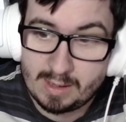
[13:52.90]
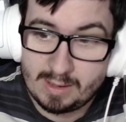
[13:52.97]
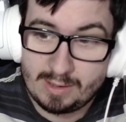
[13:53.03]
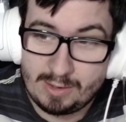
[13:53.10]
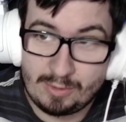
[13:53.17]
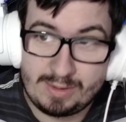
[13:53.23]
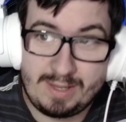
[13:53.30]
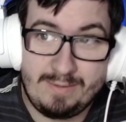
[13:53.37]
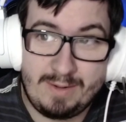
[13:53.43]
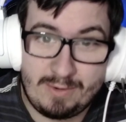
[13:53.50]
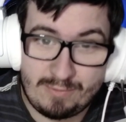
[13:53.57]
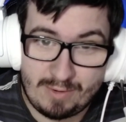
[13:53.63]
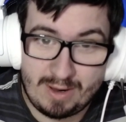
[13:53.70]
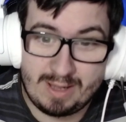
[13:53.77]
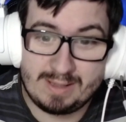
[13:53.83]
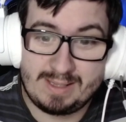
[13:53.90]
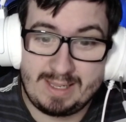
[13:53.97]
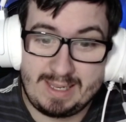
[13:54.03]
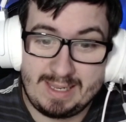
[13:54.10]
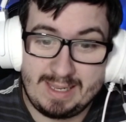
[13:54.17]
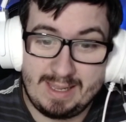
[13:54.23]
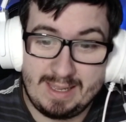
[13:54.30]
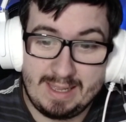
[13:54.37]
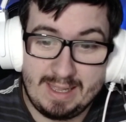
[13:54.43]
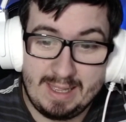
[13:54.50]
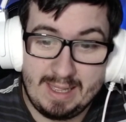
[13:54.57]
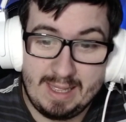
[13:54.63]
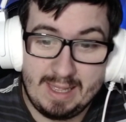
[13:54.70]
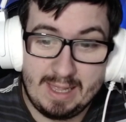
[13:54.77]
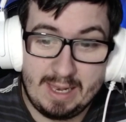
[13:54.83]
Not even royalty.
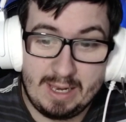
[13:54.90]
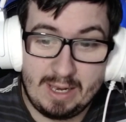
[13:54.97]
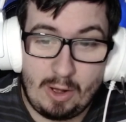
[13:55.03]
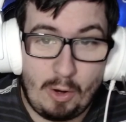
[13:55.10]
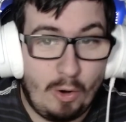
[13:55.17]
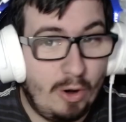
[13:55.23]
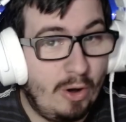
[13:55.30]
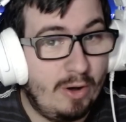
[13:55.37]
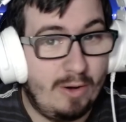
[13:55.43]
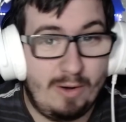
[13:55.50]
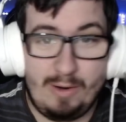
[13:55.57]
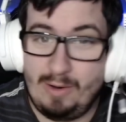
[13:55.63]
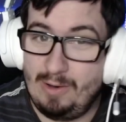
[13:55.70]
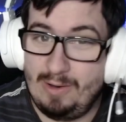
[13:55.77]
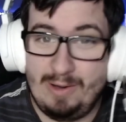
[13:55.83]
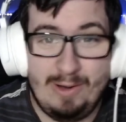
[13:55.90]
Oh.